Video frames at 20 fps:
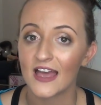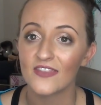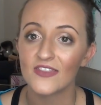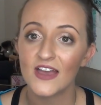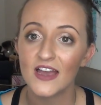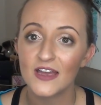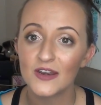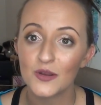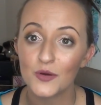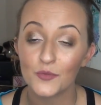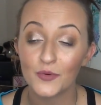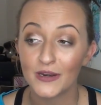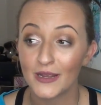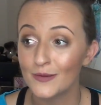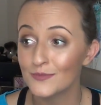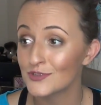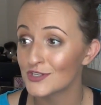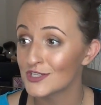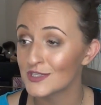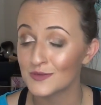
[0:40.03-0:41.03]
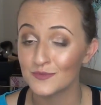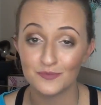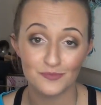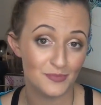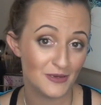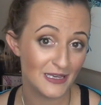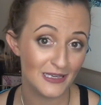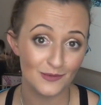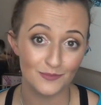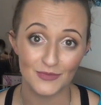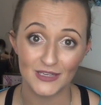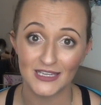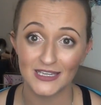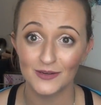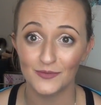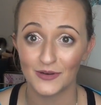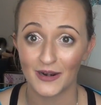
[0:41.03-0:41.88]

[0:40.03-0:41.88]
and then when I'm just being me,